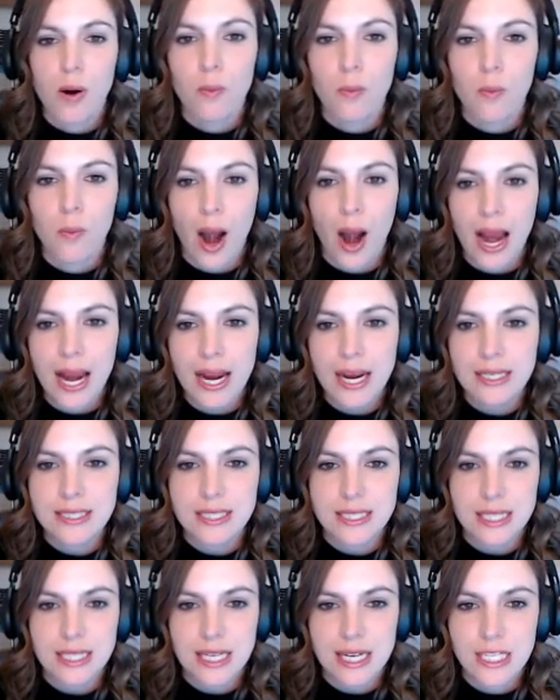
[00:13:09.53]
write
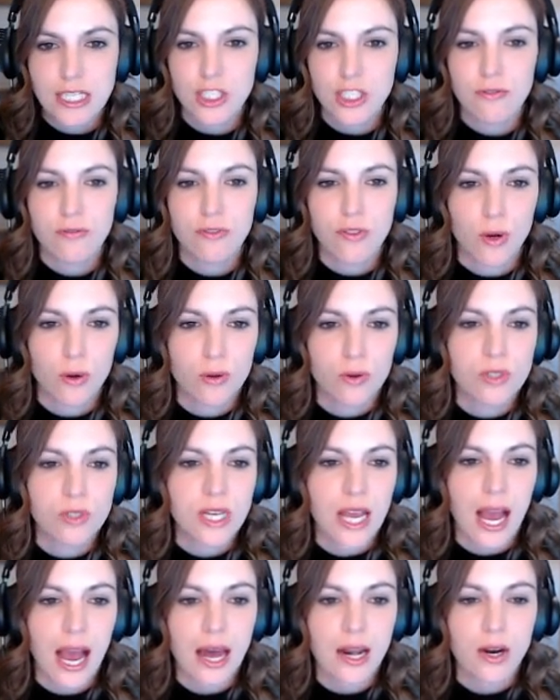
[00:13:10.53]
each of those
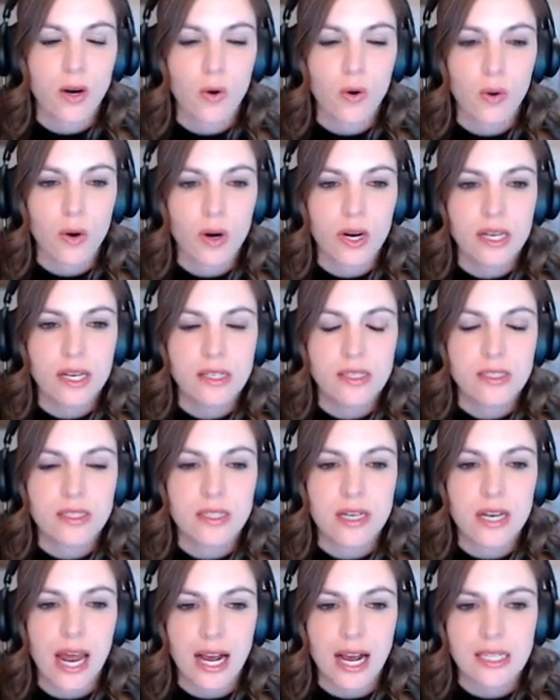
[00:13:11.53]
categories
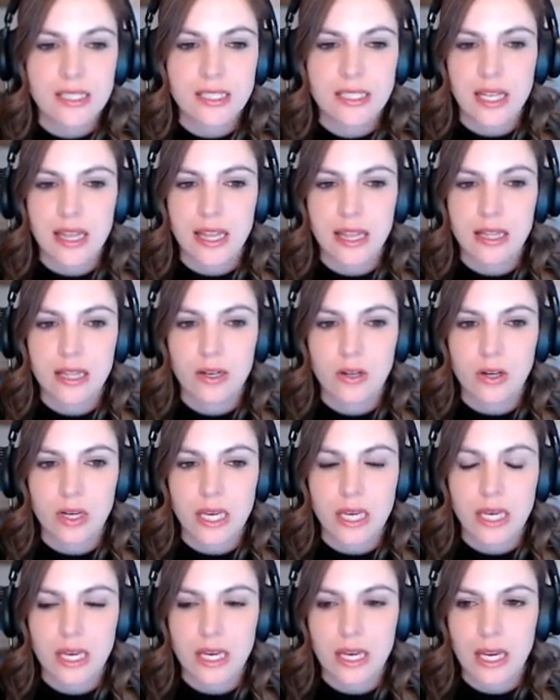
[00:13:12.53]
next to the little
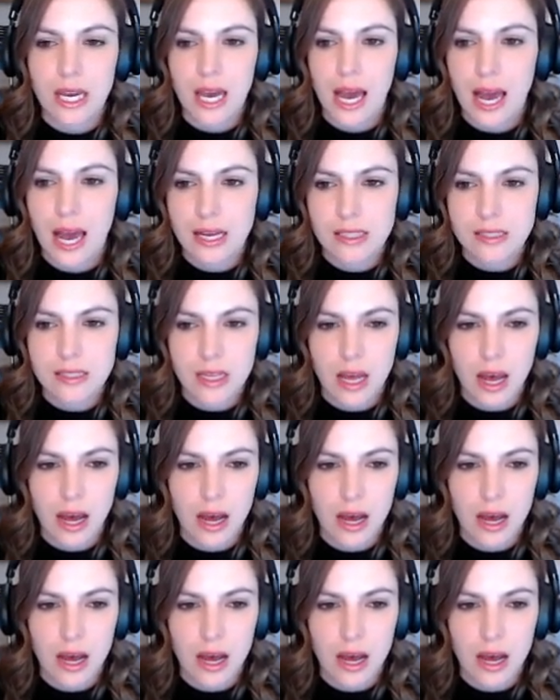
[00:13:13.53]
key as